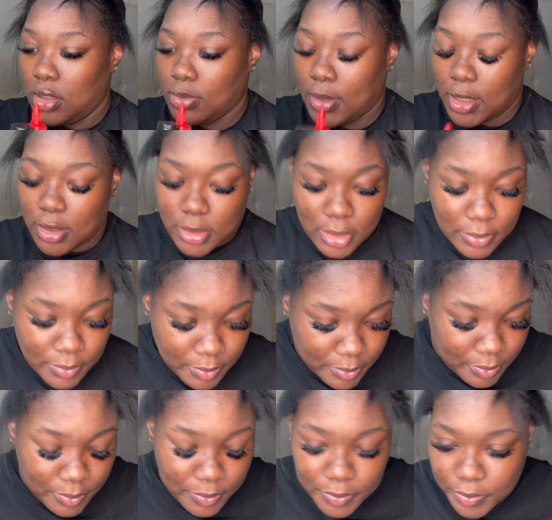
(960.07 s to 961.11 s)
products.
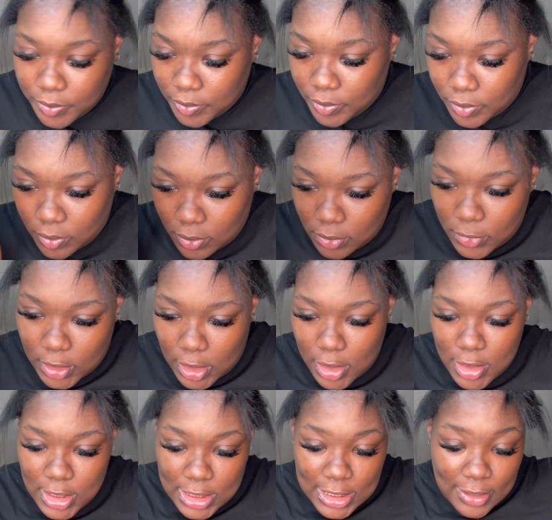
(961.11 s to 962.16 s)

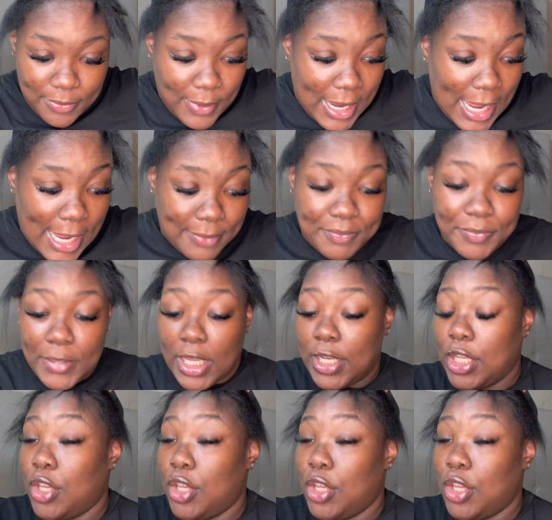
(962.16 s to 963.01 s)
Just FYI. And then